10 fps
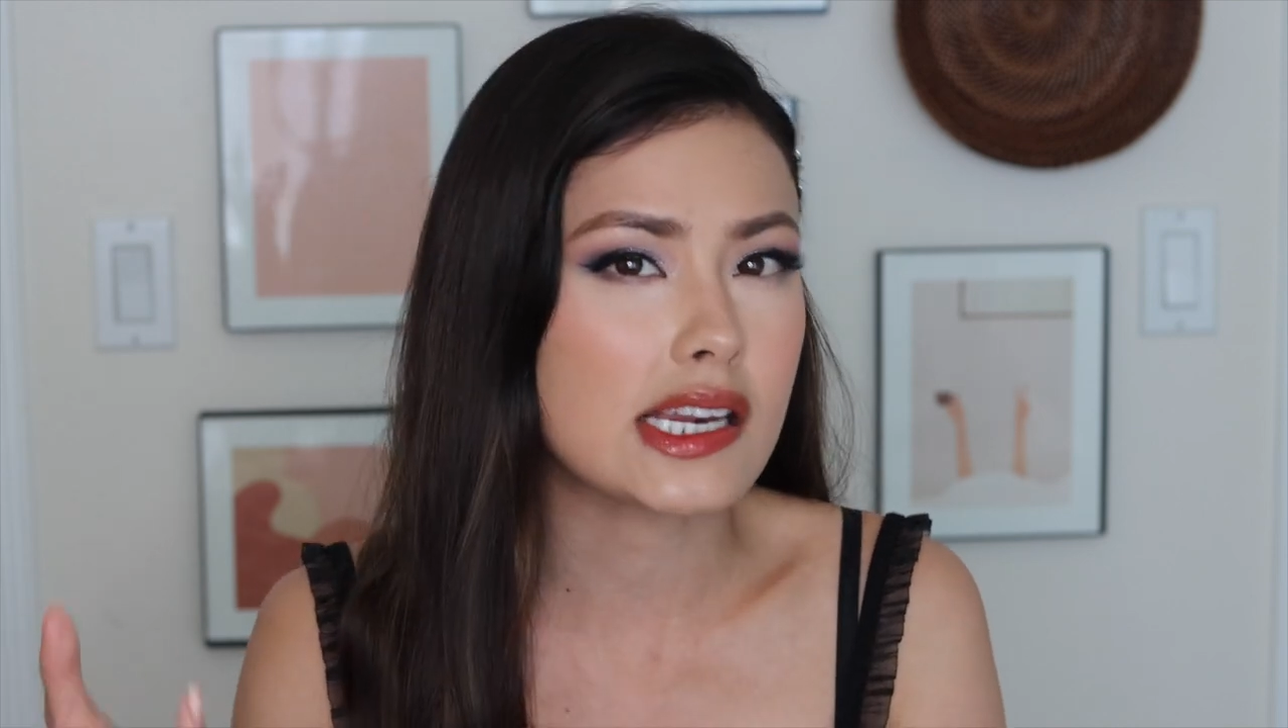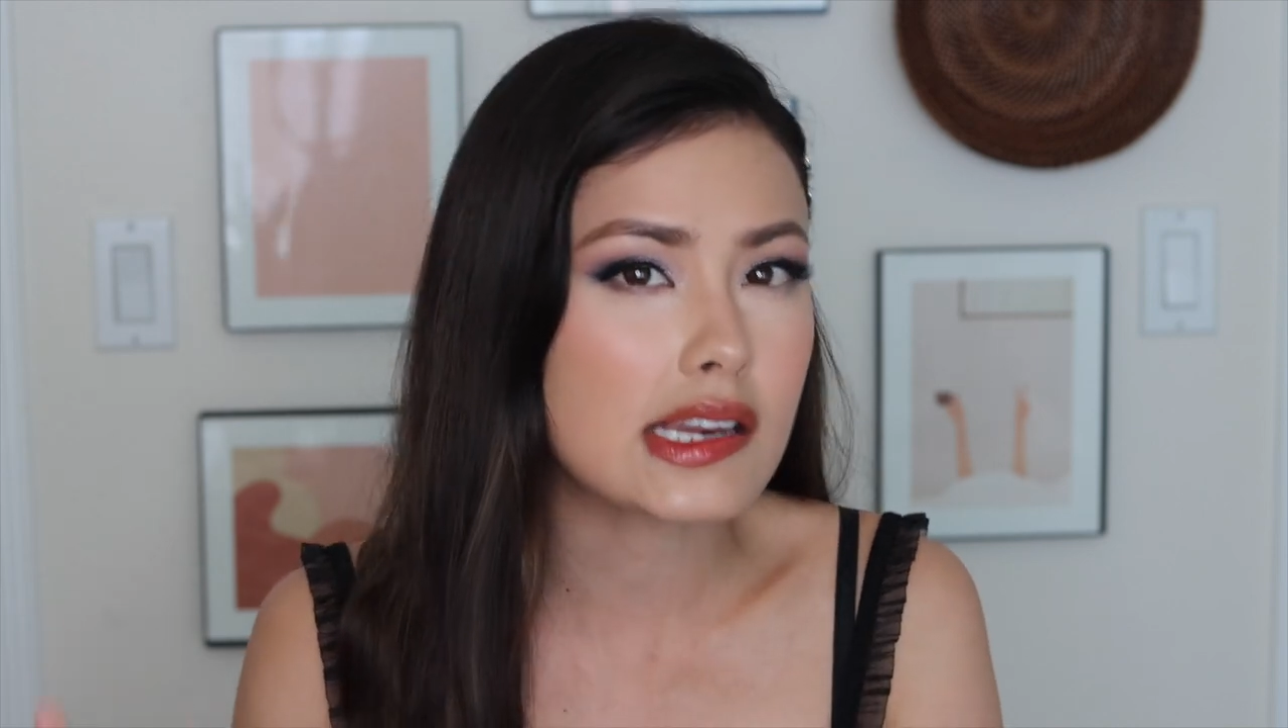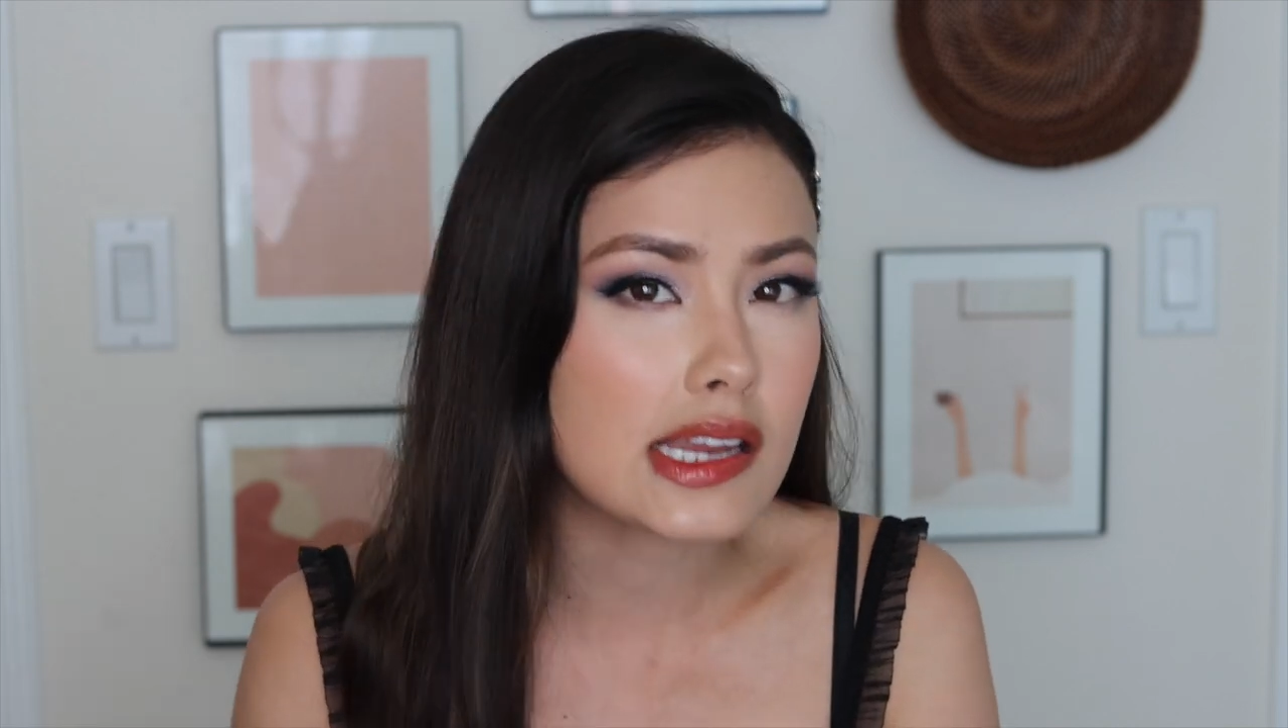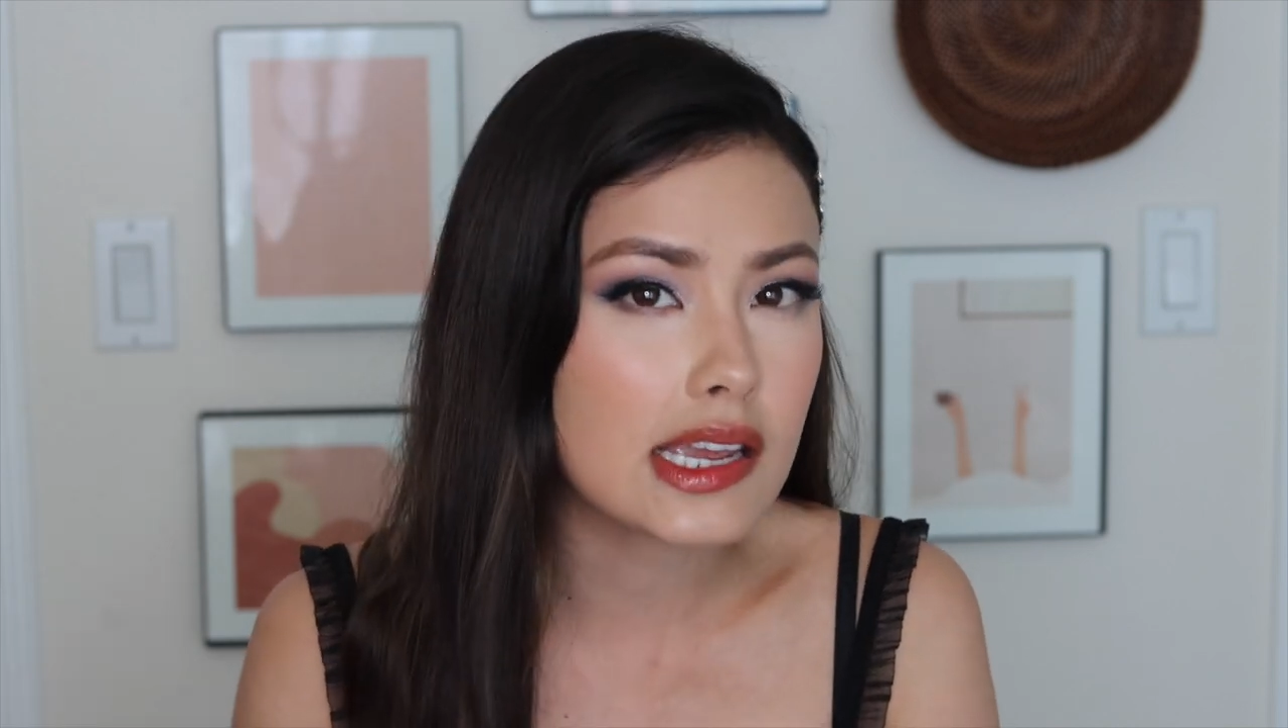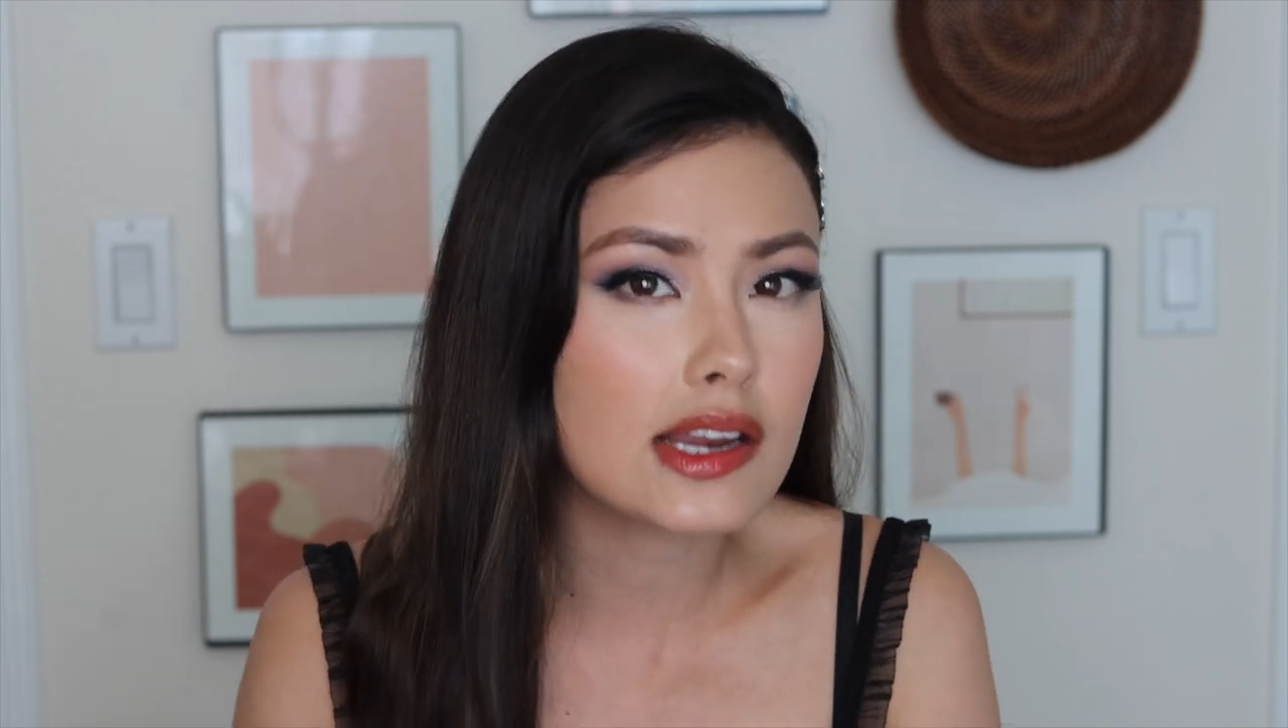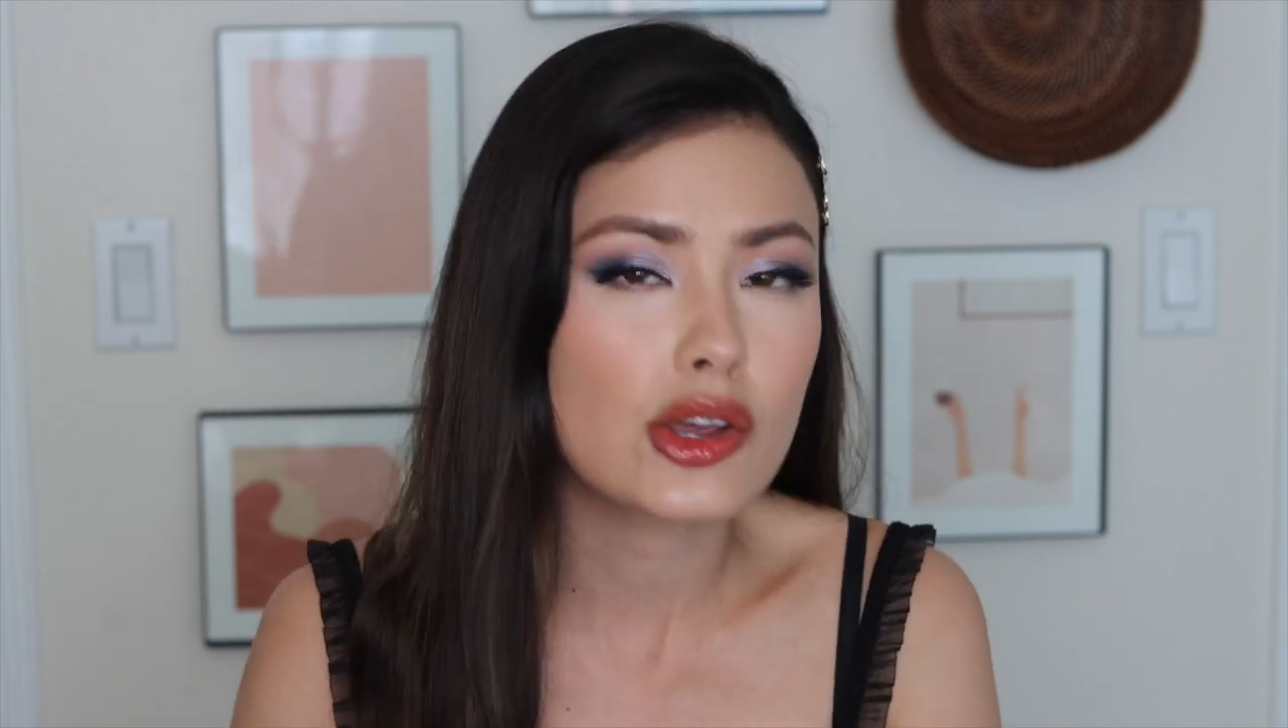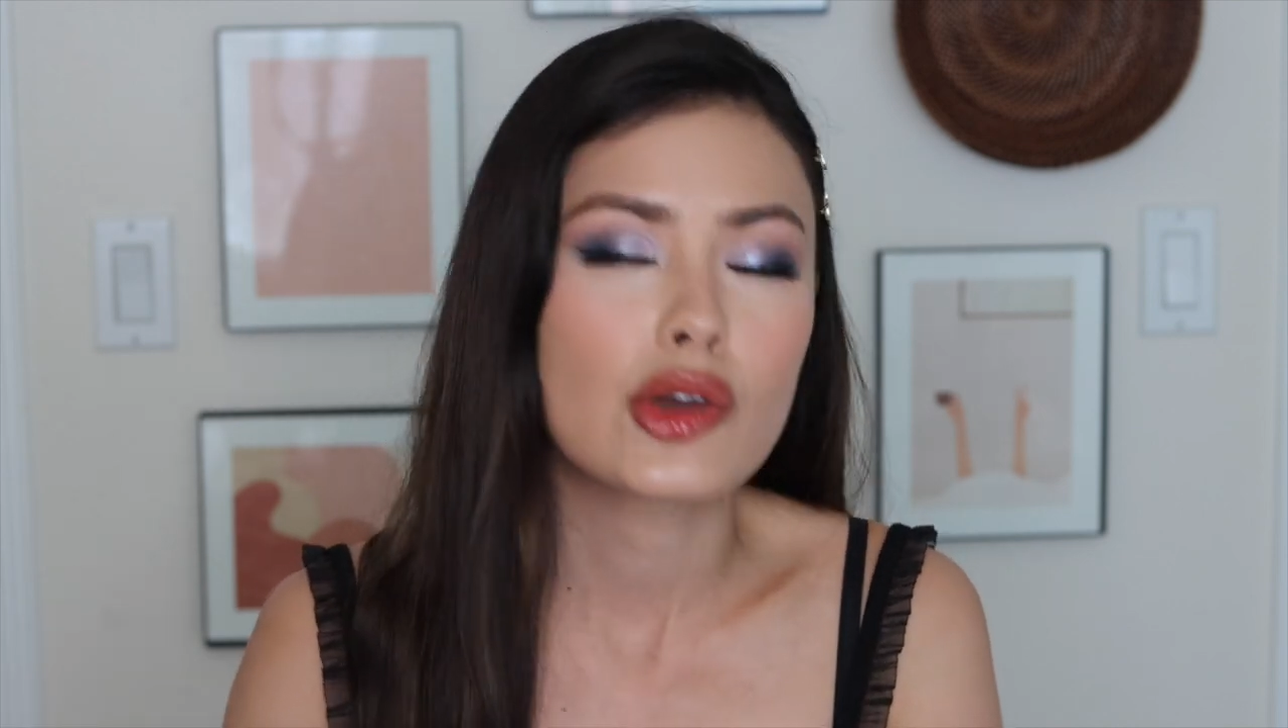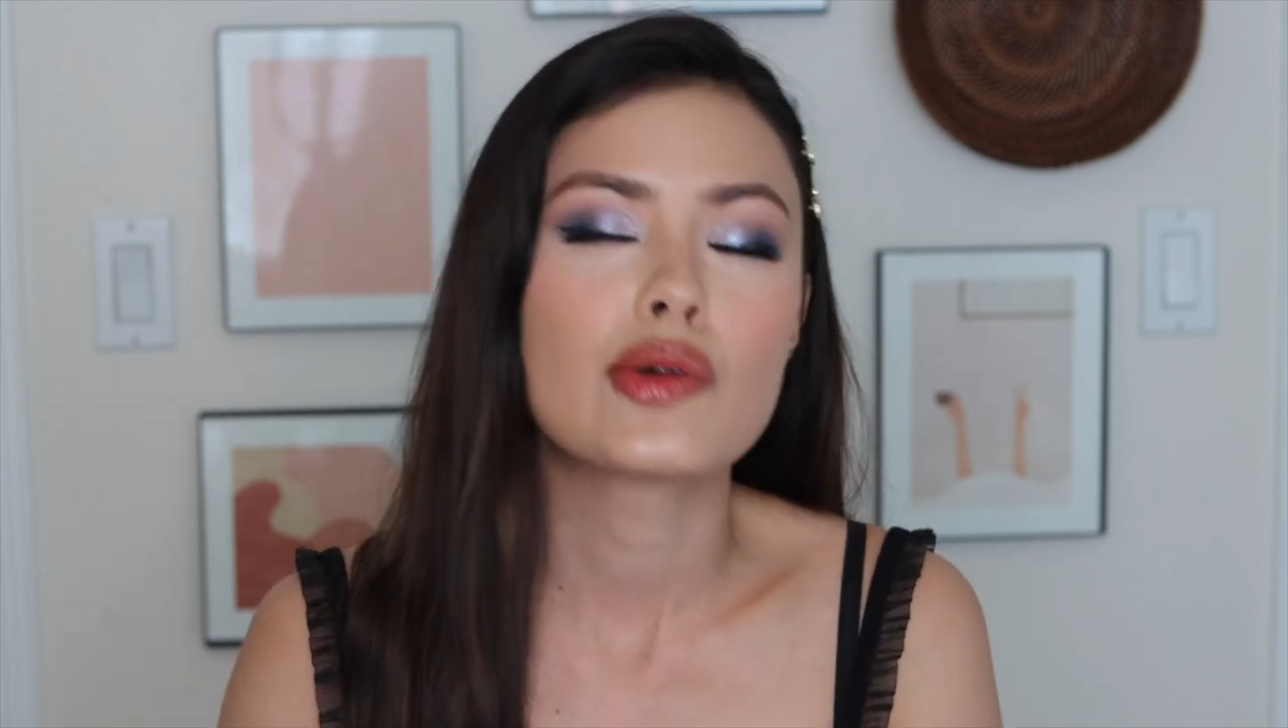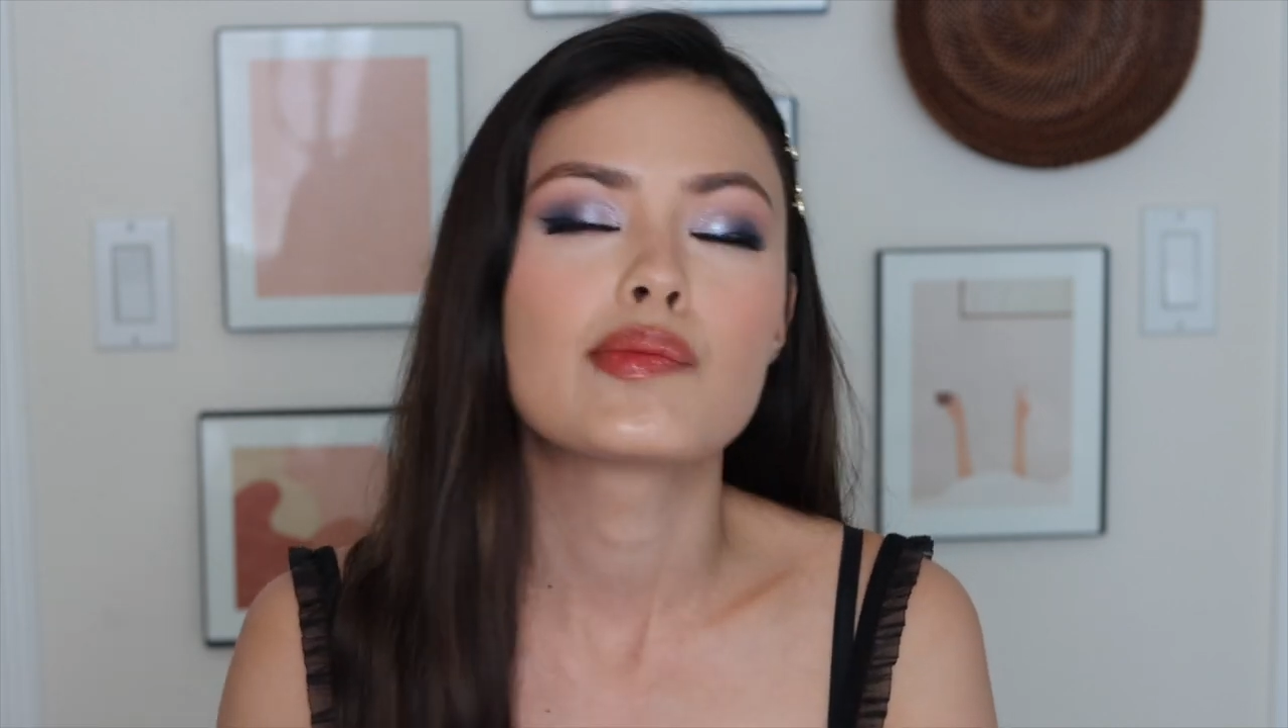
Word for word: need